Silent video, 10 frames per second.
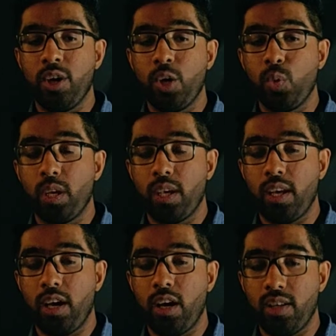we
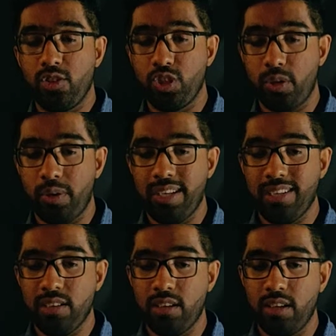cannot generate
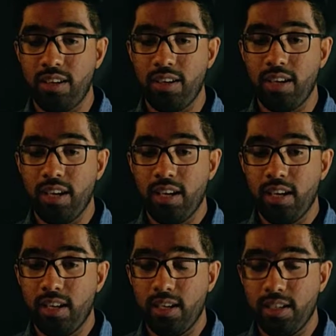
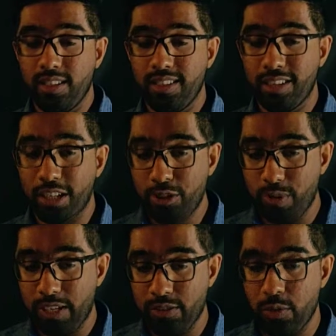the heat
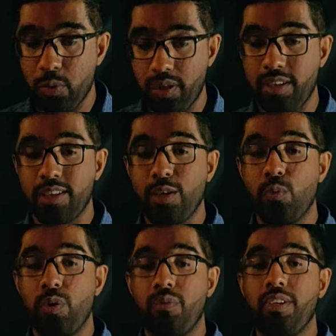transfer over here,
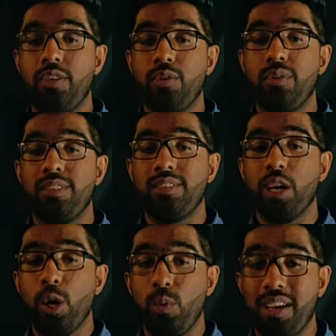what we do is
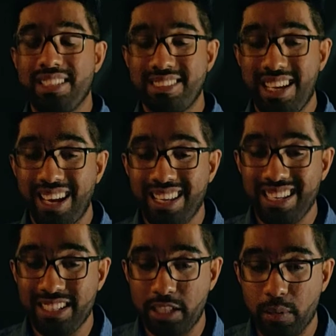we assign a
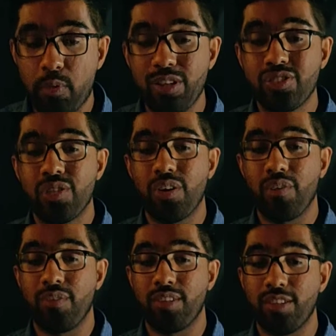temperature of
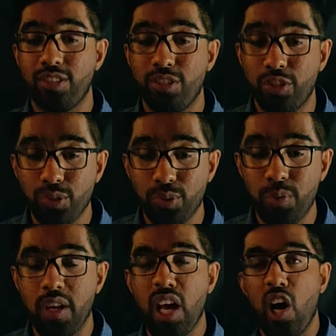the tool
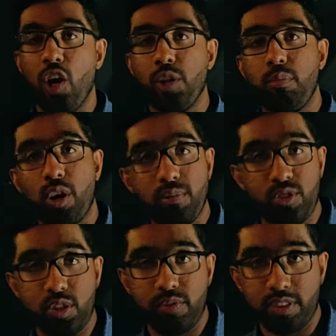on the bottom
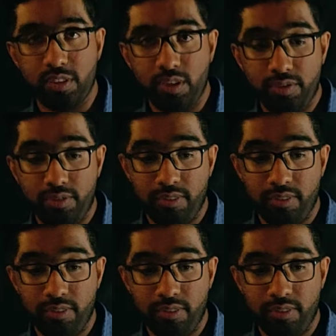surface of